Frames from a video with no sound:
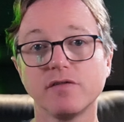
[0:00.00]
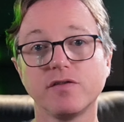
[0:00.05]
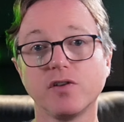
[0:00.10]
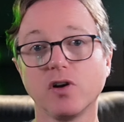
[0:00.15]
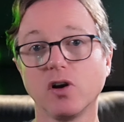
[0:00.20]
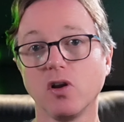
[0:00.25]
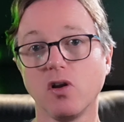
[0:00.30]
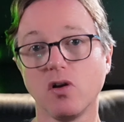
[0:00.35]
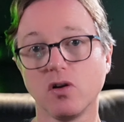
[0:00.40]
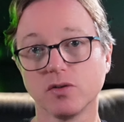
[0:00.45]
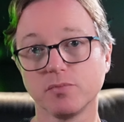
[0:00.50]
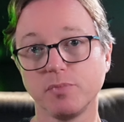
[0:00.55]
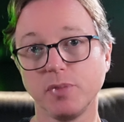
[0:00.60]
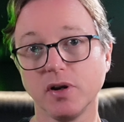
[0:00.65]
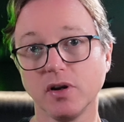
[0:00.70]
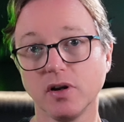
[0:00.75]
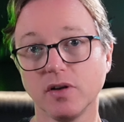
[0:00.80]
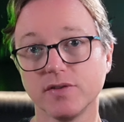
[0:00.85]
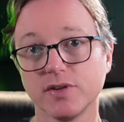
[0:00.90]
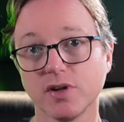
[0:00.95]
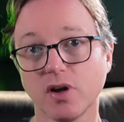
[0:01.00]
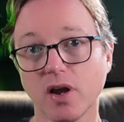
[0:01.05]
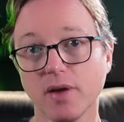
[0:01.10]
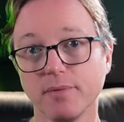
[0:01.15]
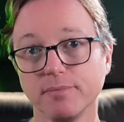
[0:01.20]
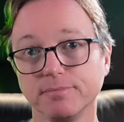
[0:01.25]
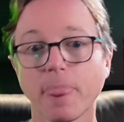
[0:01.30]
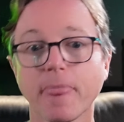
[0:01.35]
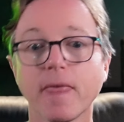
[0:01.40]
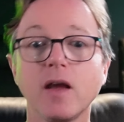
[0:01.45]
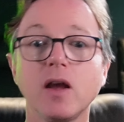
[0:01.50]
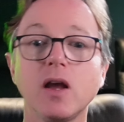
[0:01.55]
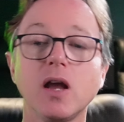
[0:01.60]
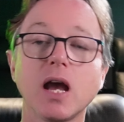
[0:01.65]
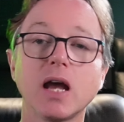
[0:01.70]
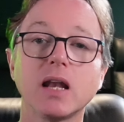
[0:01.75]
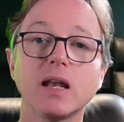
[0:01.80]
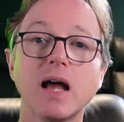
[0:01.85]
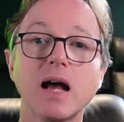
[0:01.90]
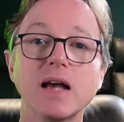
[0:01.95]
for a long period of time.
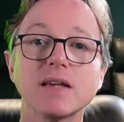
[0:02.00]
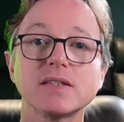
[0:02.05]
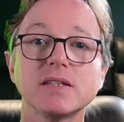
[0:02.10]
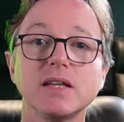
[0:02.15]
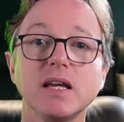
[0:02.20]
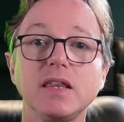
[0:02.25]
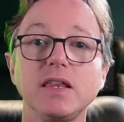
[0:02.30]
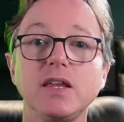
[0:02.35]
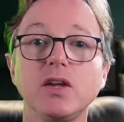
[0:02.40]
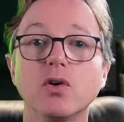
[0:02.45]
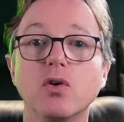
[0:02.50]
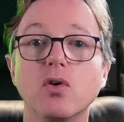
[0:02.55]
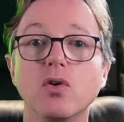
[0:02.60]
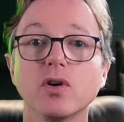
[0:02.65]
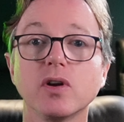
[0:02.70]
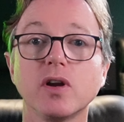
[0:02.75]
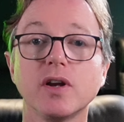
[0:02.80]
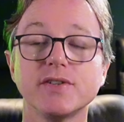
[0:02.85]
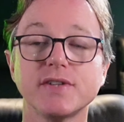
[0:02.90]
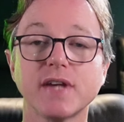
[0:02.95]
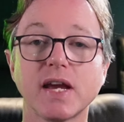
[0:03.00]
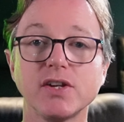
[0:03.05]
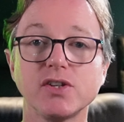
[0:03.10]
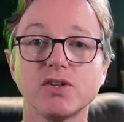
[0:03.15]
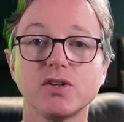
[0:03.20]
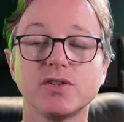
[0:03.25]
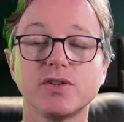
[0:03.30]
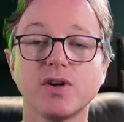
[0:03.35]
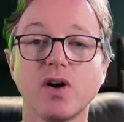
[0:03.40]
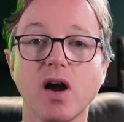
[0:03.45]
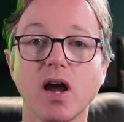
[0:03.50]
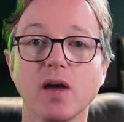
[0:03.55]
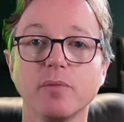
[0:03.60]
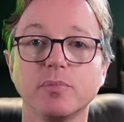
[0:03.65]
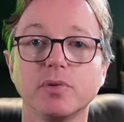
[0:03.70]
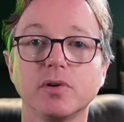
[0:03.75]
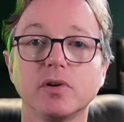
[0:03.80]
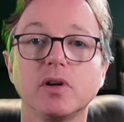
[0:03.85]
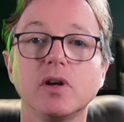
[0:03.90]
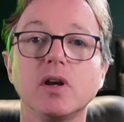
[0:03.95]
And lastly, the organisation type.
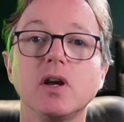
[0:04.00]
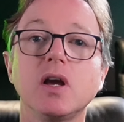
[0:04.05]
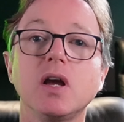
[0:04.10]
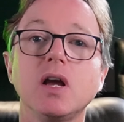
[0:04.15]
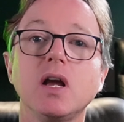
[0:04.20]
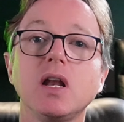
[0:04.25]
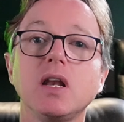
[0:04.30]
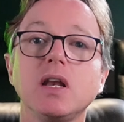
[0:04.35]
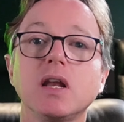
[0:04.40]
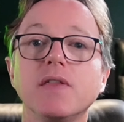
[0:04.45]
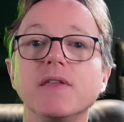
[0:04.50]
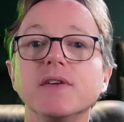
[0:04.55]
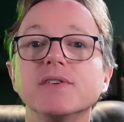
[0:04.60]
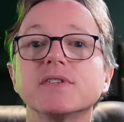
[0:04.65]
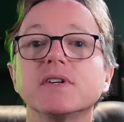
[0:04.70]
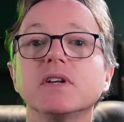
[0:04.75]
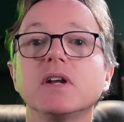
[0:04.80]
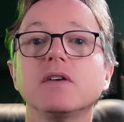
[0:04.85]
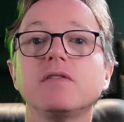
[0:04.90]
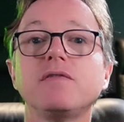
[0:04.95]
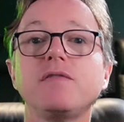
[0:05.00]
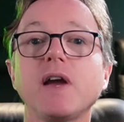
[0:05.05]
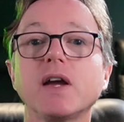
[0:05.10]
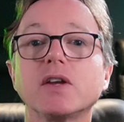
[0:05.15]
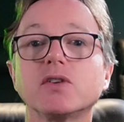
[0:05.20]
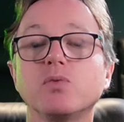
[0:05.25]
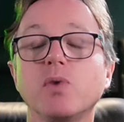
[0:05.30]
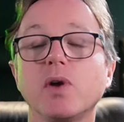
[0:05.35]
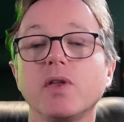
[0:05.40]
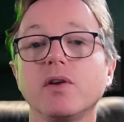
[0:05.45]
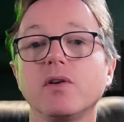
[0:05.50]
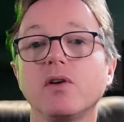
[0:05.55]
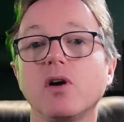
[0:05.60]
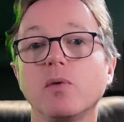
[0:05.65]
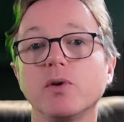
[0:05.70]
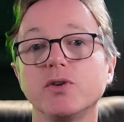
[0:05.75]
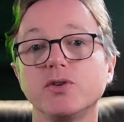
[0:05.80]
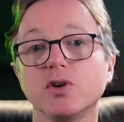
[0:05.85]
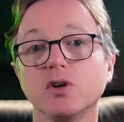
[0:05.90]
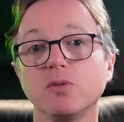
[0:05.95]
Now, this can affect whether or not
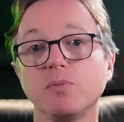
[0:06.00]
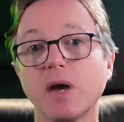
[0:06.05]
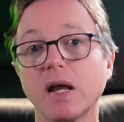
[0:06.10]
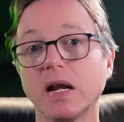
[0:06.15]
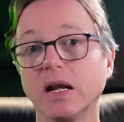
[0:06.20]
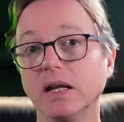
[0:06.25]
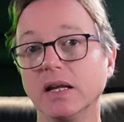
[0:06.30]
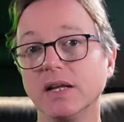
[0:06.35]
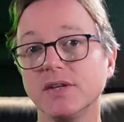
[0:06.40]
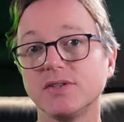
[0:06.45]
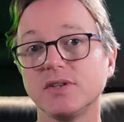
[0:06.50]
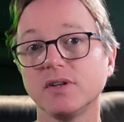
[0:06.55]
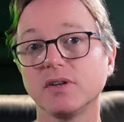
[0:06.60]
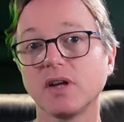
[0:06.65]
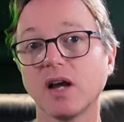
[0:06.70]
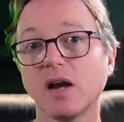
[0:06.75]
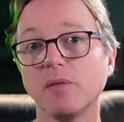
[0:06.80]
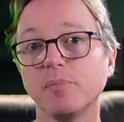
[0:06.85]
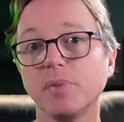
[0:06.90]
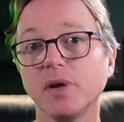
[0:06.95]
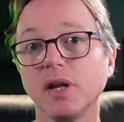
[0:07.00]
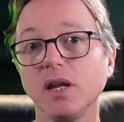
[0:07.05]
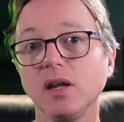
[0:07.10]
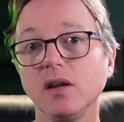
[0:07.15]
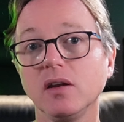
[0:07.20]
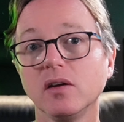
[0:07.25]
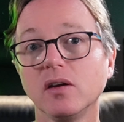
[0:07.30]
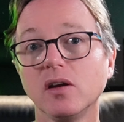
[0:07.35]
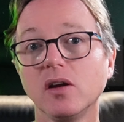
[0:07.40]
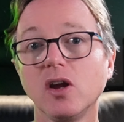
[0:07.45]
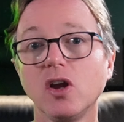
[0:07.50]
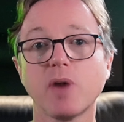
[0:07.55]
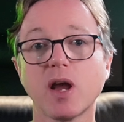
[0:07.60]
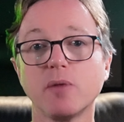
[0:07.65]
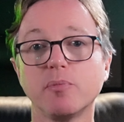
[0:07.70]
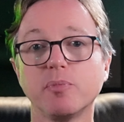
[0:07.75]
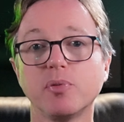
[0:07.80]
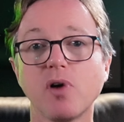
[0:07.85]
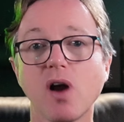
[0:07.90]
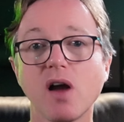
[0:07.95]
we're talking about a listed company, a
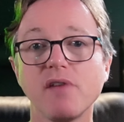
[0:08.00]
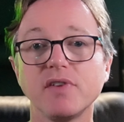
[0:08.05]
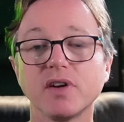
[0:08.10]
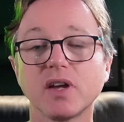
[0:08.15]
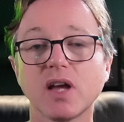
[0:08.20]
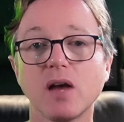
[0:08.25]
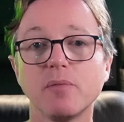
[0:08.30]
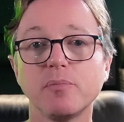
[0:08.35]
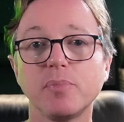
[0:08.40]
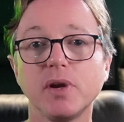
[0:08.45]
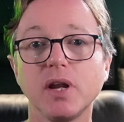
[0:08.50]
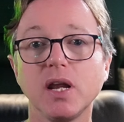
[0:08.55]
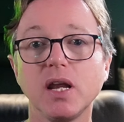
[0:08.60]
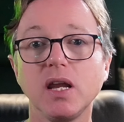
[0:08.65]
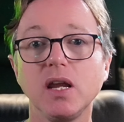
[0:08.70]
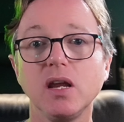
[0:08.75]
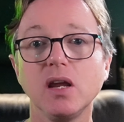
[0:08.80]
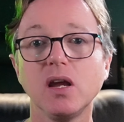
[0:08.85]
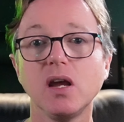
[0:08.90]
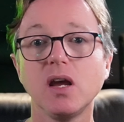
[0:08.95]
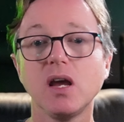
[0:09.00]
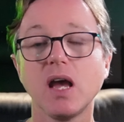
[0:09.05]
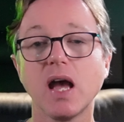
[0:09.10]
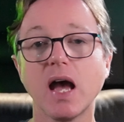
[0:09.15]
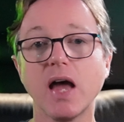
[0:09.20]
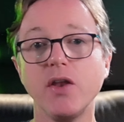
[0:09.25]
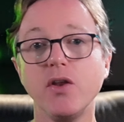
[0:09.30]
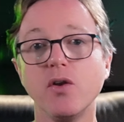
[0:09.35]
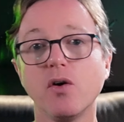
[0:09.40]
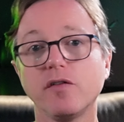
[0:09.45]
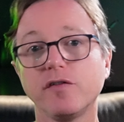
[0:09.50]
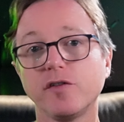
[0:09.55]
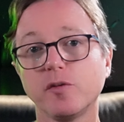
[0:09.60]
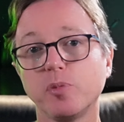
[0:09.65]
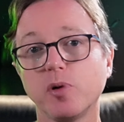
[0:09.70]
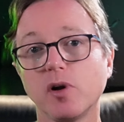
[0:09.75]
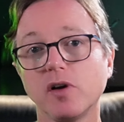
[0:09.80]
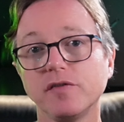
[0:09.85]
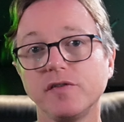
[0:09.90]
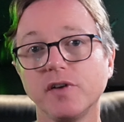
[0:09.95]
private company, a
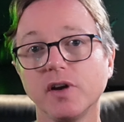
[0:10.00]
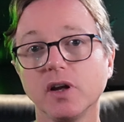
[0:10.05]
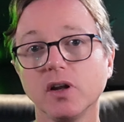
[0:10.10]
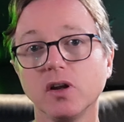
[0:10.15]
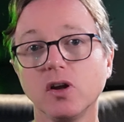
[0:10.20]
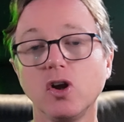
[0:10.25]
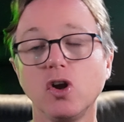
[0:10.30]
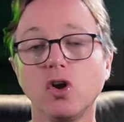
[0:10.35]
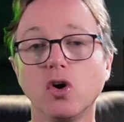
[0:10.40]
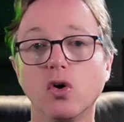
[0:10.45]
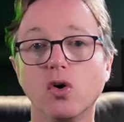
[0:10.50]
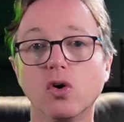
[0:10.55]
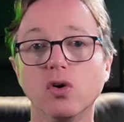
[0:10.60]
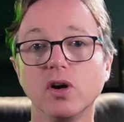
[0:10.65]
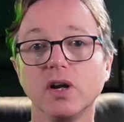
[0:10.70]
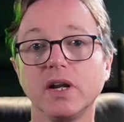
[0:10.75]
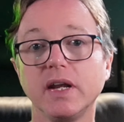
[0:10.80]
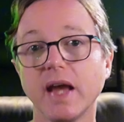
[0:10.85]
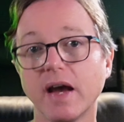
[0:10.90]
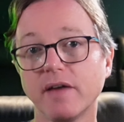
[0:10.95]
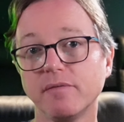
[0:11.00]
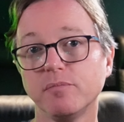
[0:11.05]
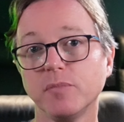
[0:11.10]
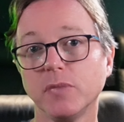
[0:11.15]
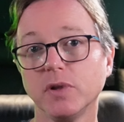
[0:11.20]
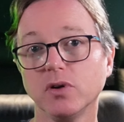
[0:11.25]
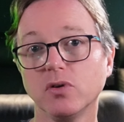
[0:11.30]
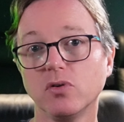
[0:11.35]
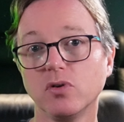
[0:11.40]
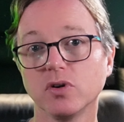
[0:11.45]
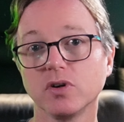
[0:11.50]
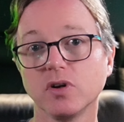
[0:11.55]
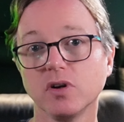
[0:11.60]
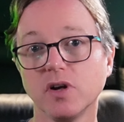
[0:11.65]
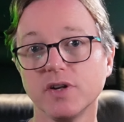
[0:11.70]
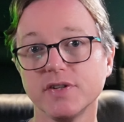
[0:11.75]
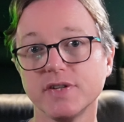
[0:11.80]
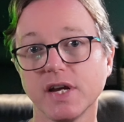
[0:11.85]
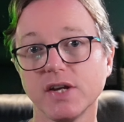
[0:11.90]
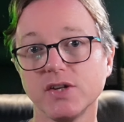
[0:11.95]
not-for-profit, or a government
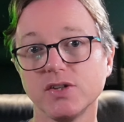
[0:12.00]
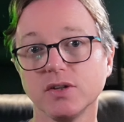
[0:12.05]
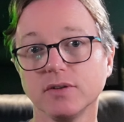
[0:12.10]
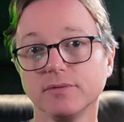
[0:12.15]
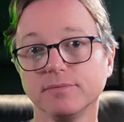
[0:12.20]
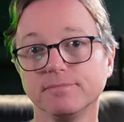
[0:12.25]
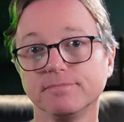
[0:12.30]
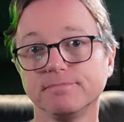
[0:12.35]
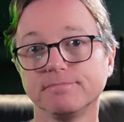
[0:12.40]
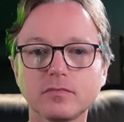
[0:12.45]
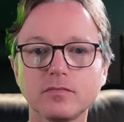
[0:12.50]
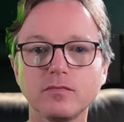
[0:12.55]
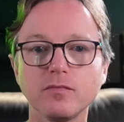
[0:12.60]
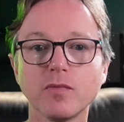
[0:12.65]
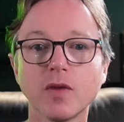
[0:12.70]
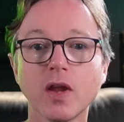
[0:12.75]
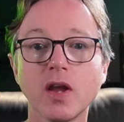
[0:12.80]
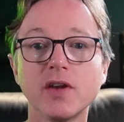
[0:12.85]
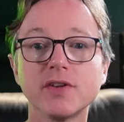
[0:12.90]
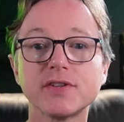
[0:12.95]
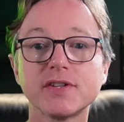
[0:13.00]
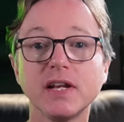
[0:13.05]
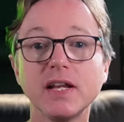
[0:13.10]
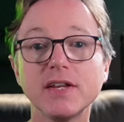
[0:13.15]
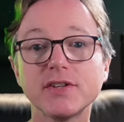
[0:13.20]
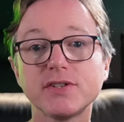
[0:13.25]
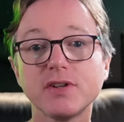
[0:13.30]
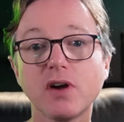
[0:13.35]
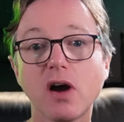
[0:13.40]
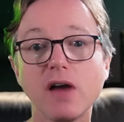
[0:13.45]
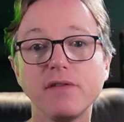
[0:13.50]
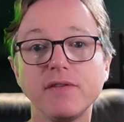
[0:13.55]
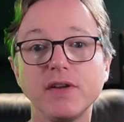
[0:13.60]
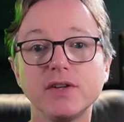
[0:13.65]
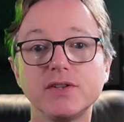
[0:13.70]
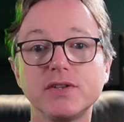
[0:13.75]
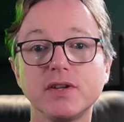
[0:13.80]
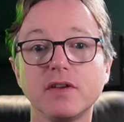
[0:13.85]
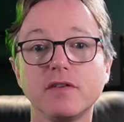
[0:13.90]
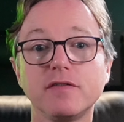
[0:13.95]
organisation. So let's dive
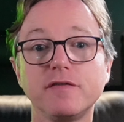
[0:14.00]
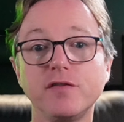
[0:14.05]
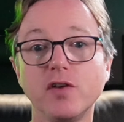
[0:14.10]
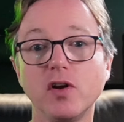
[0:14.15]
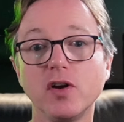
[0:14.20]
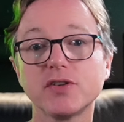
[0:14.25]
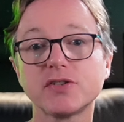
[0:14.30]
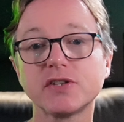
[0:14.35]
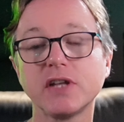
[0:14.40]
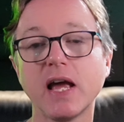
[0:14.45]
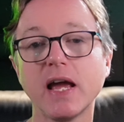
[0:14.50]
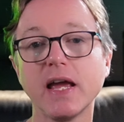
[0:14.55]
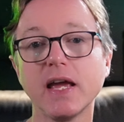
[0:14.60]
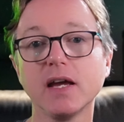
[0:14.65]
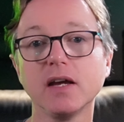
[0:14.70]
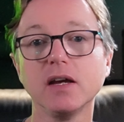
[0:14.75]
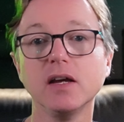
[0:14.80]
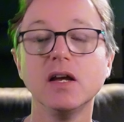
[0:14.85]
into the first layer.